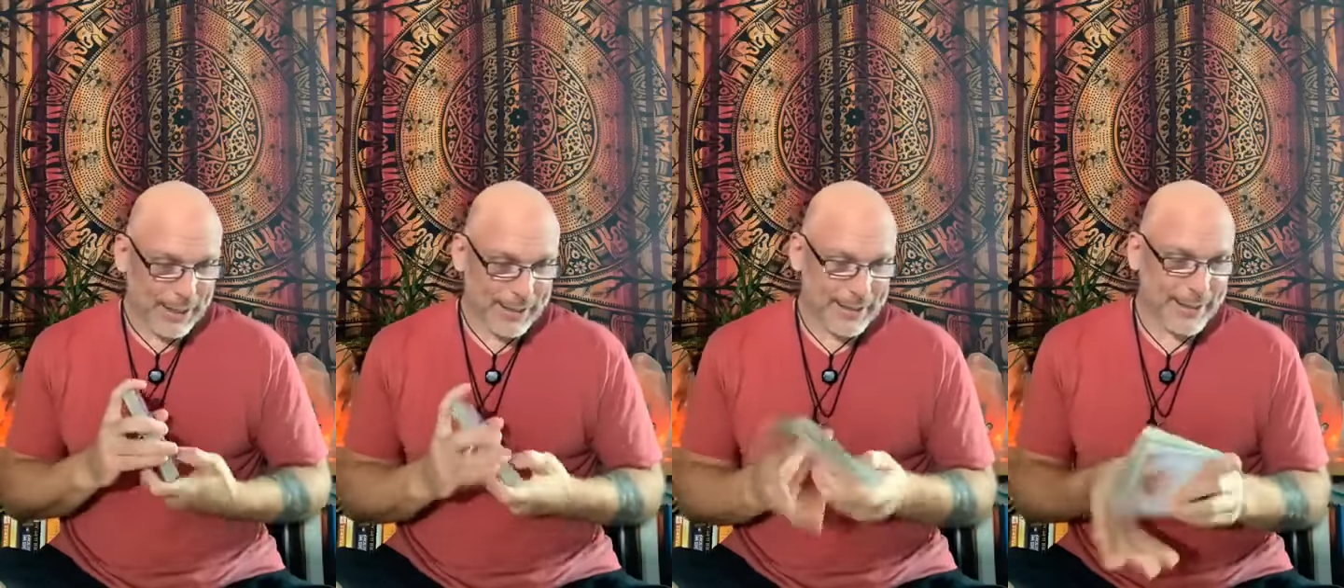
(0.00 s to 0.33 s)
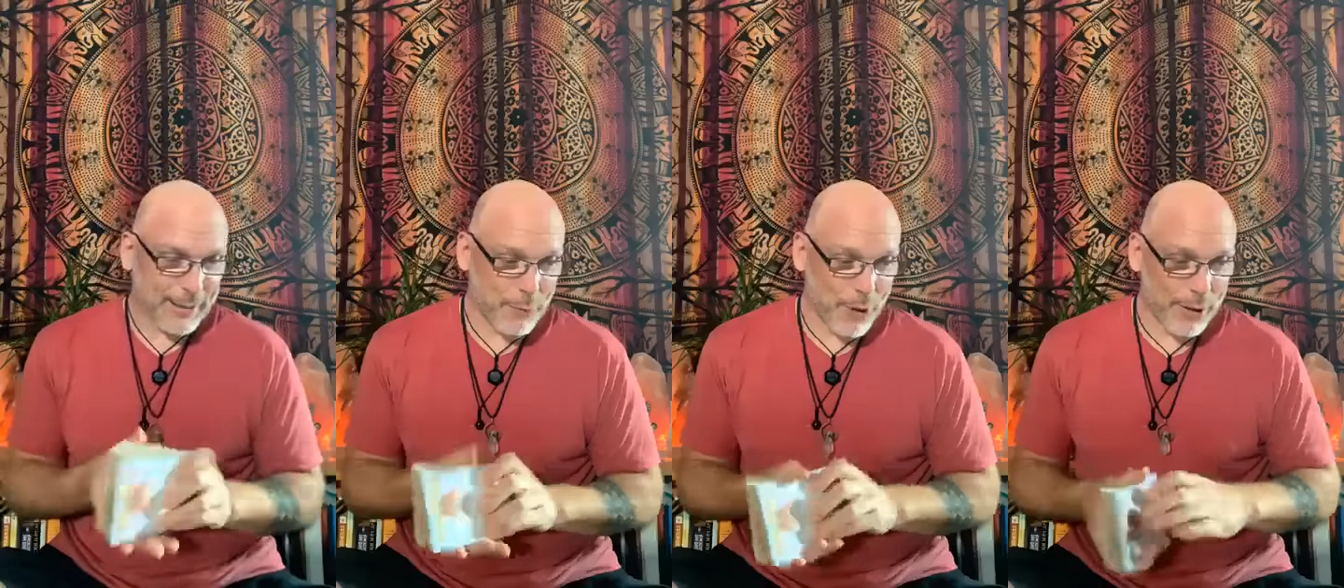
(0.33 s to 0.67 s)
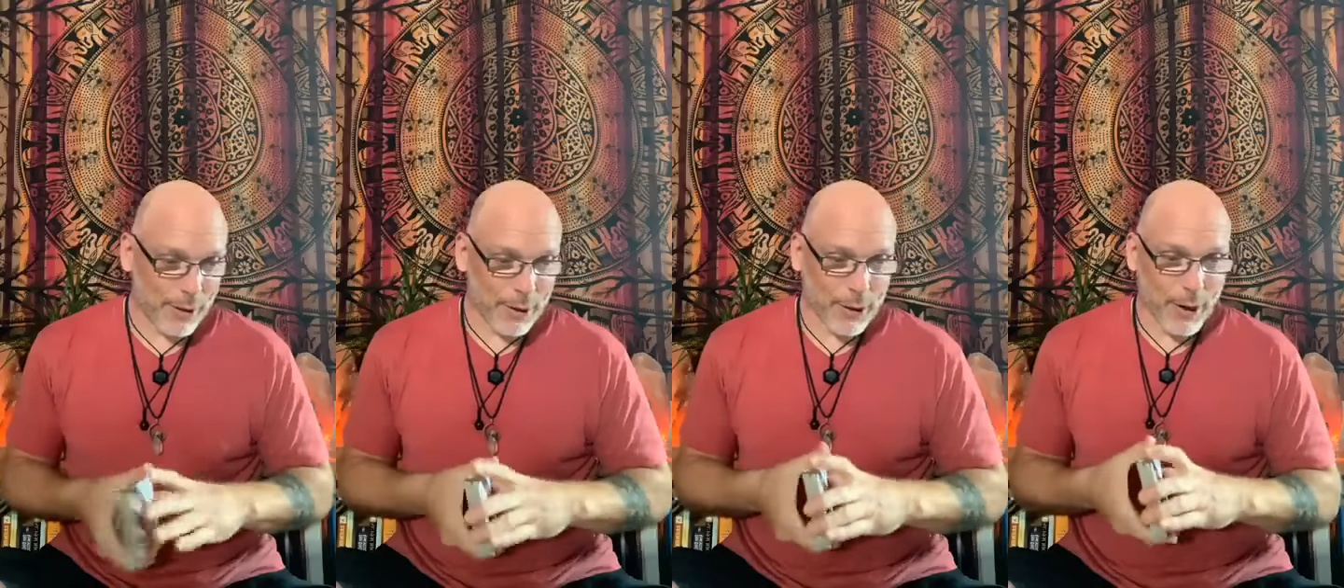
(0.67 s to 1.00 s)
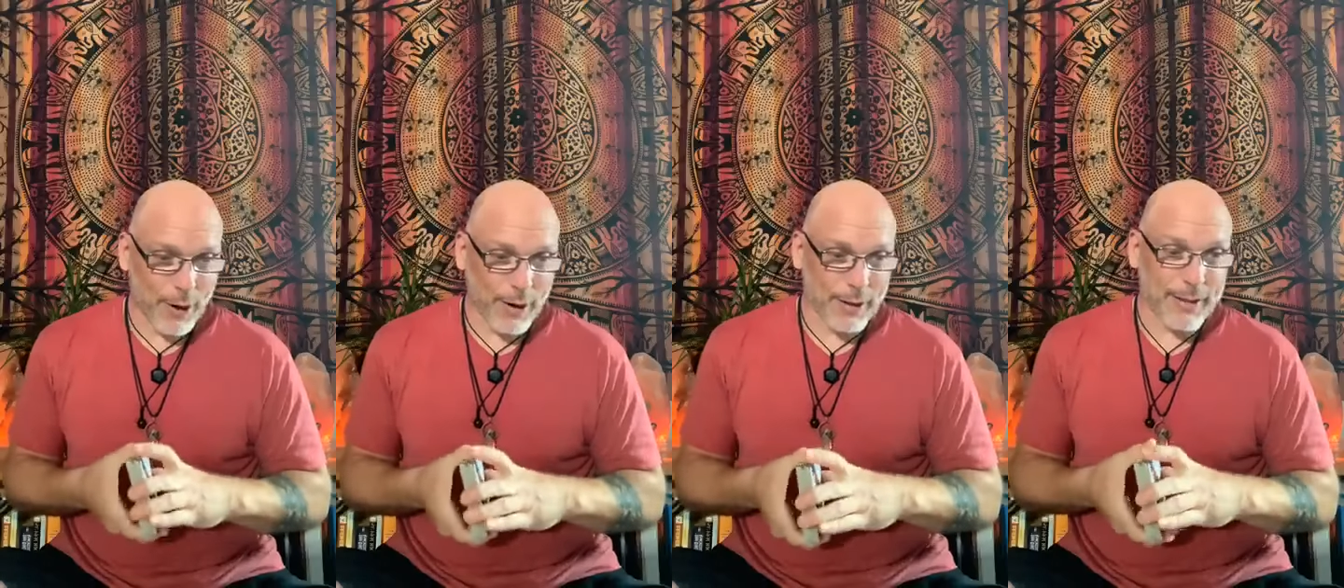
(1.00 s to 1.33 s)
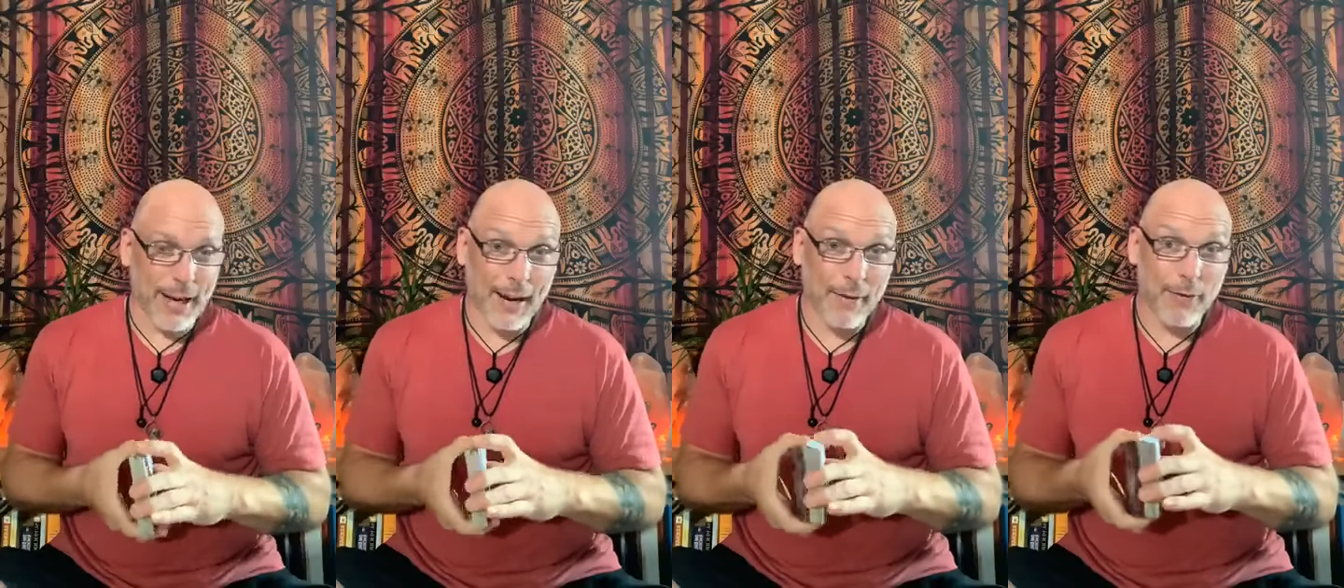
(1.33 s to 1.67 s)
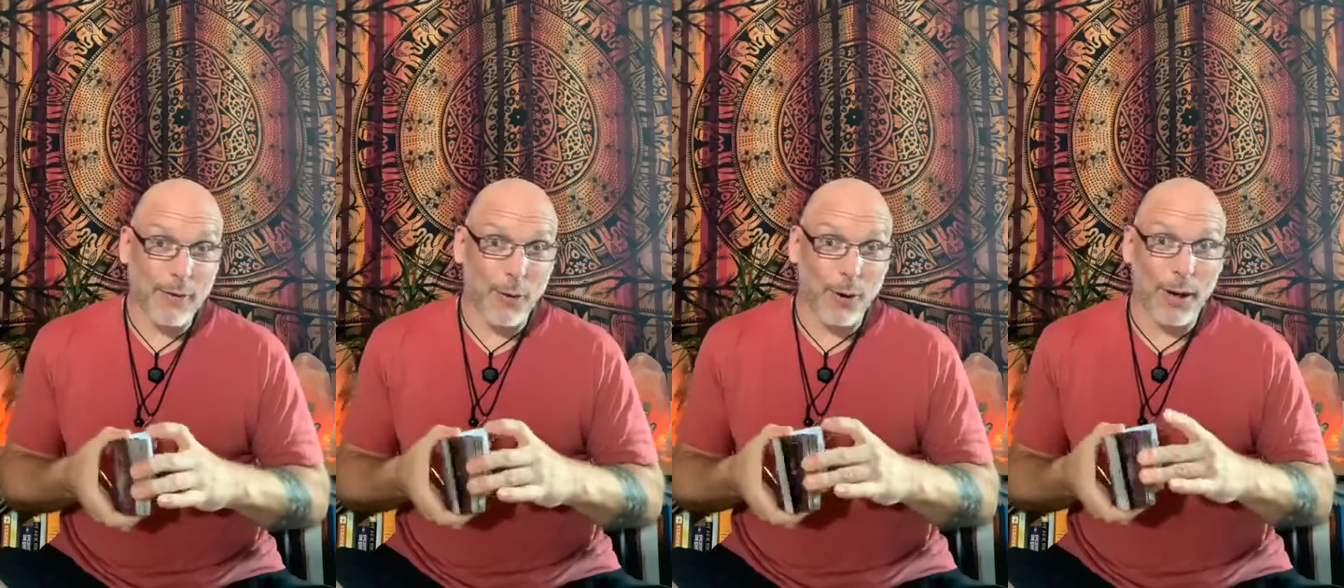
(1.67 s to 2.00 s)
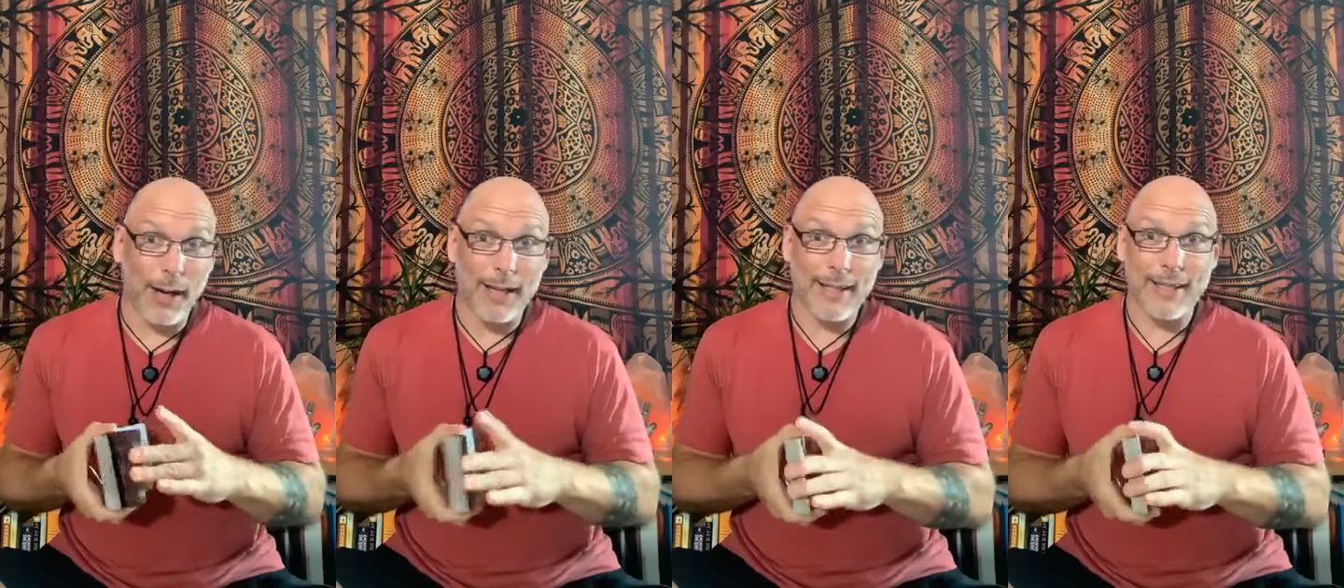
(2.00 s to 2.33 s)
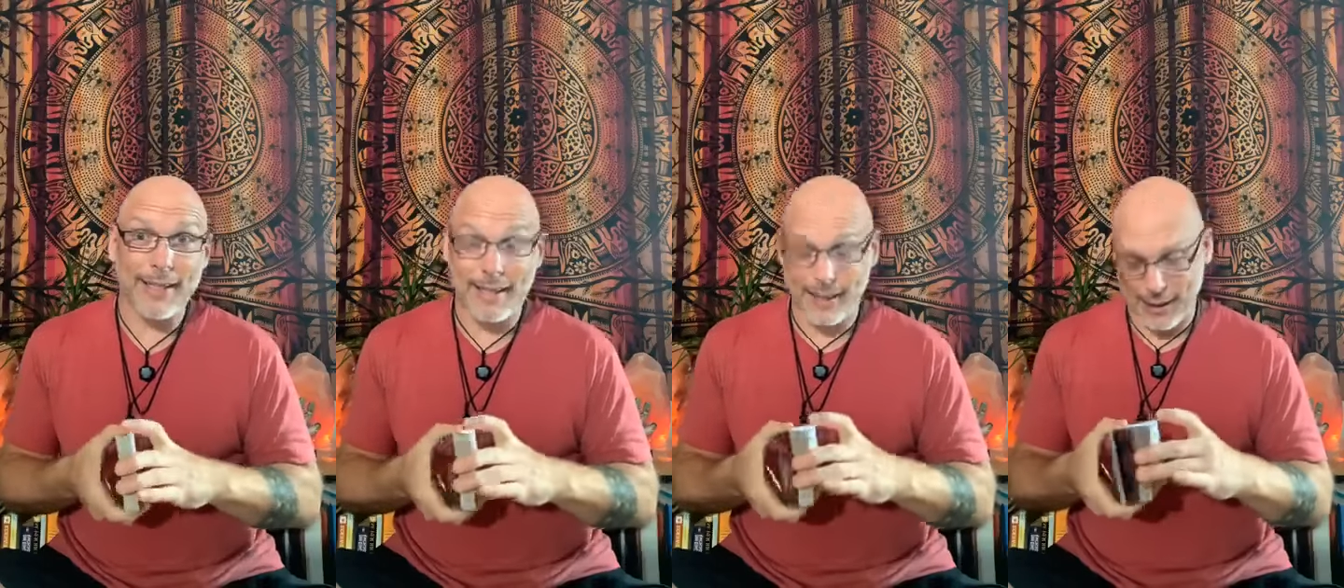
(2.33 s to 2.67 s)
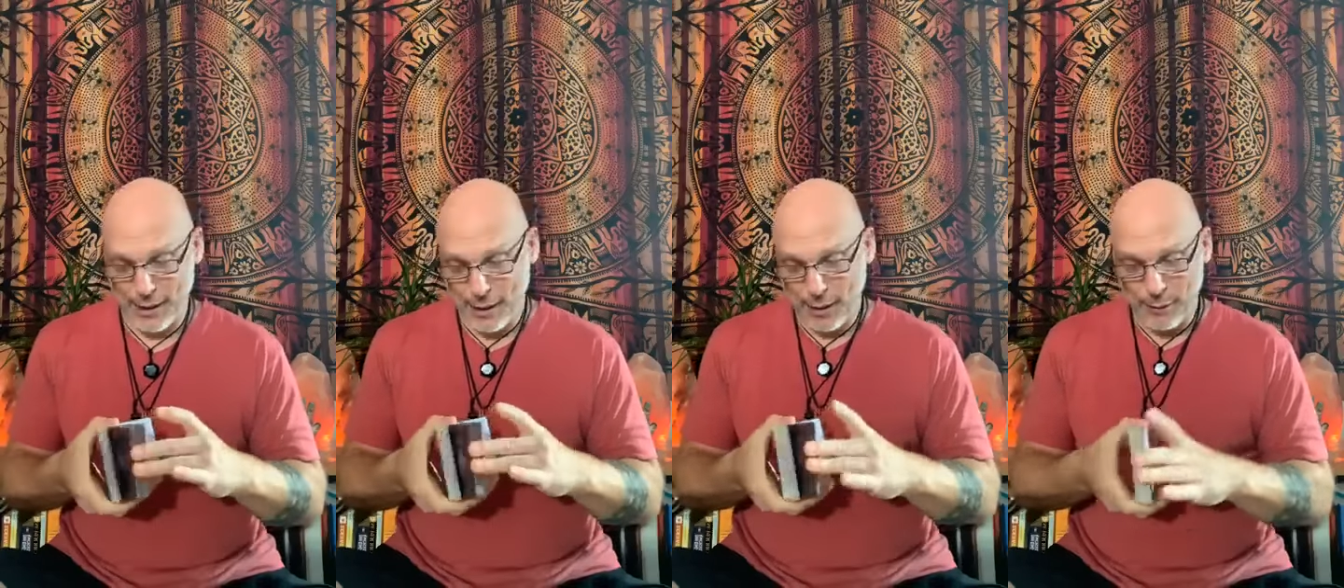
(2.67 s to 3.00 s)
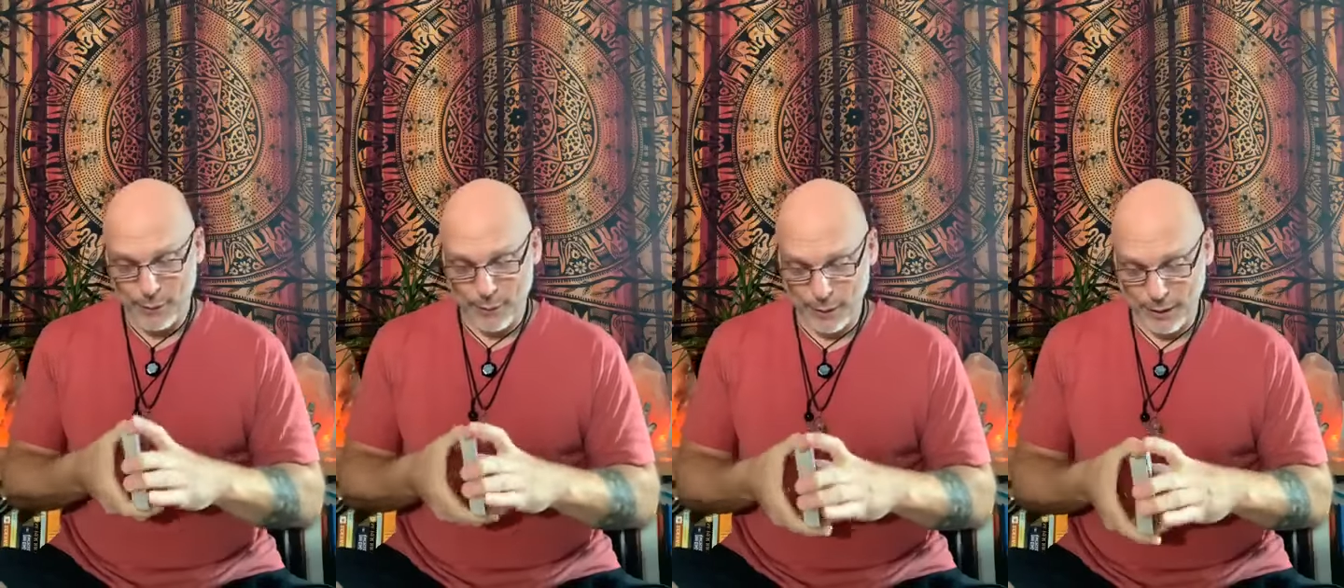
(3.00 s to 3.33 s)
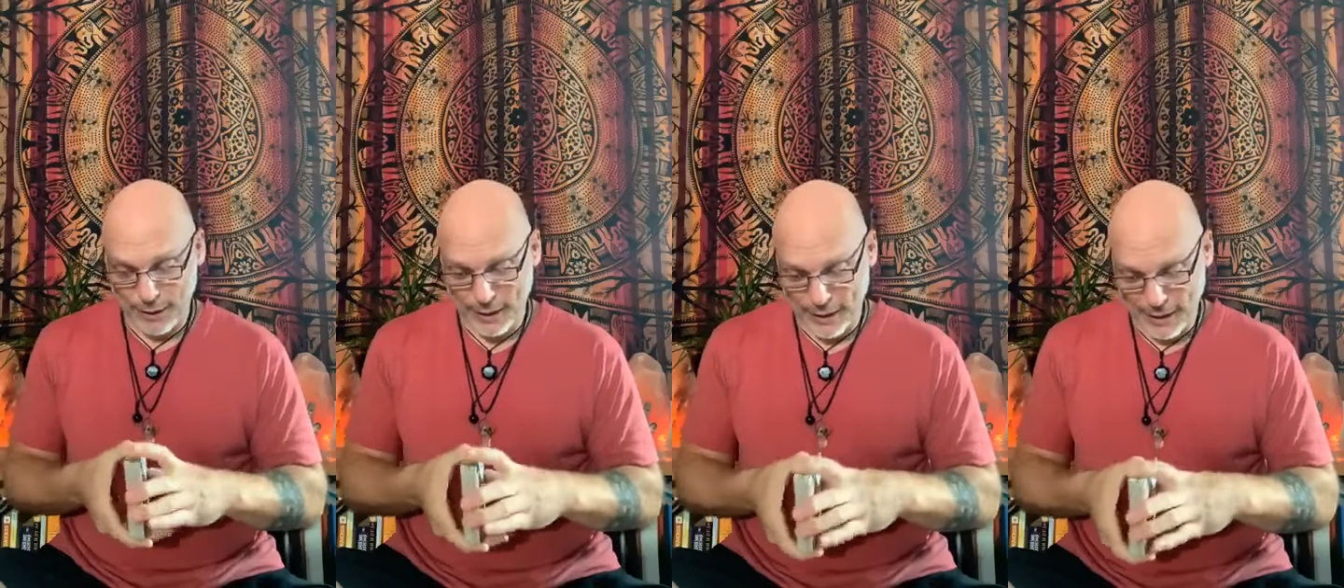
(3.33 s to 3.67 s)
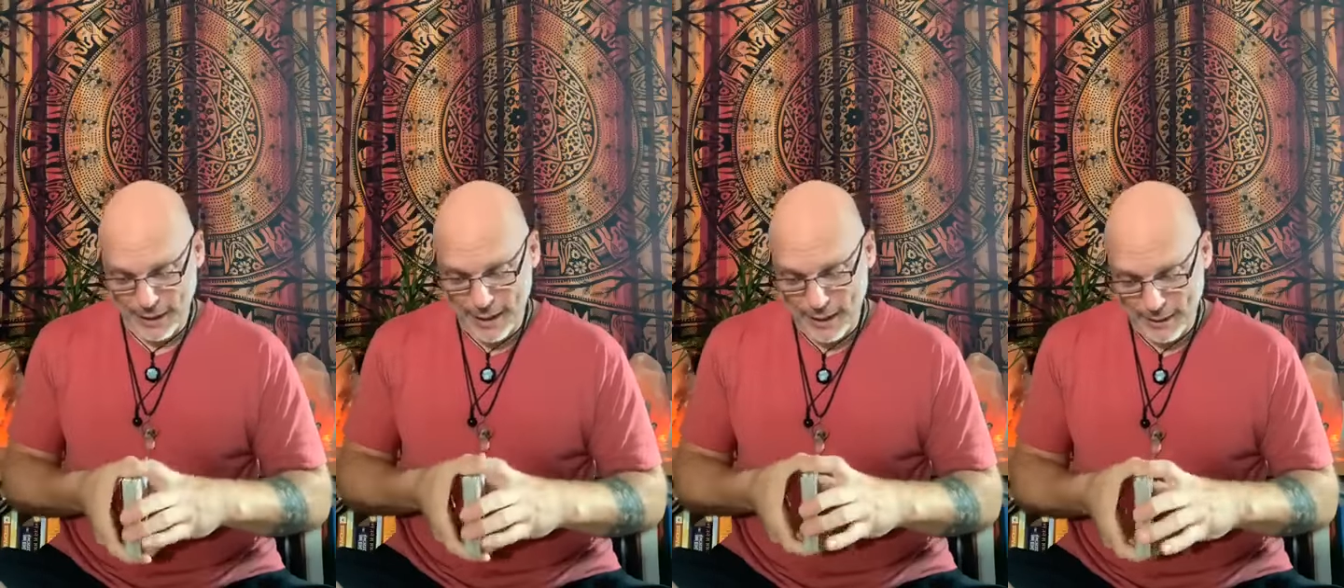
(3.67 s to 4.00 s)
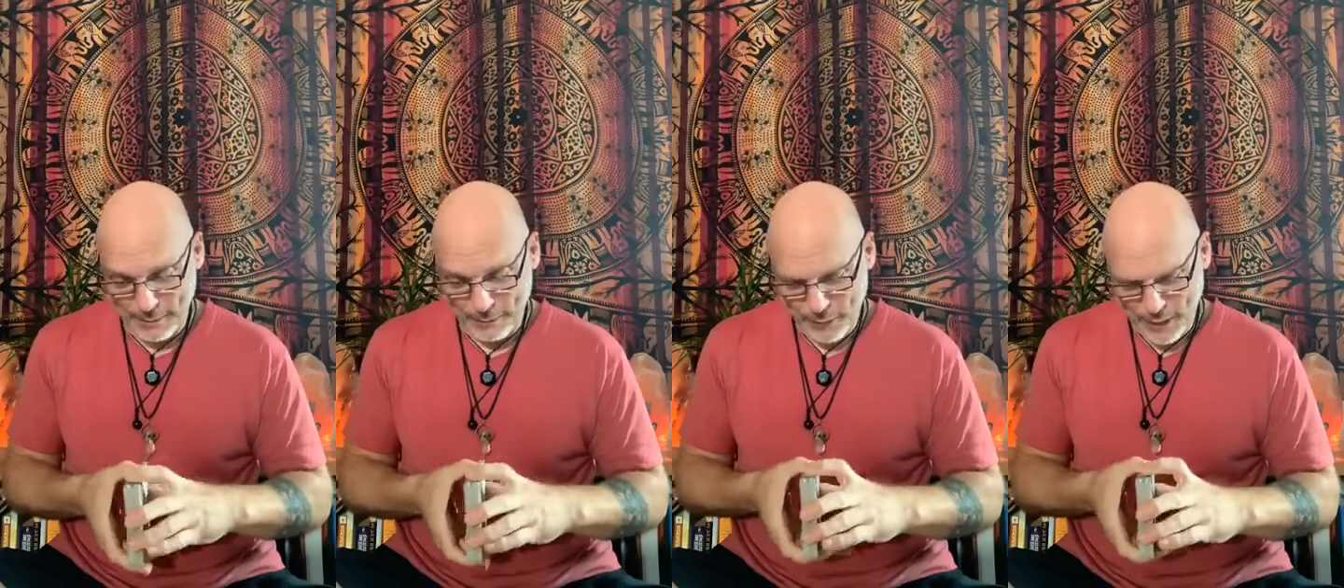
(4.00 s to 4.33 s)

Let's see what our cards have for us for today.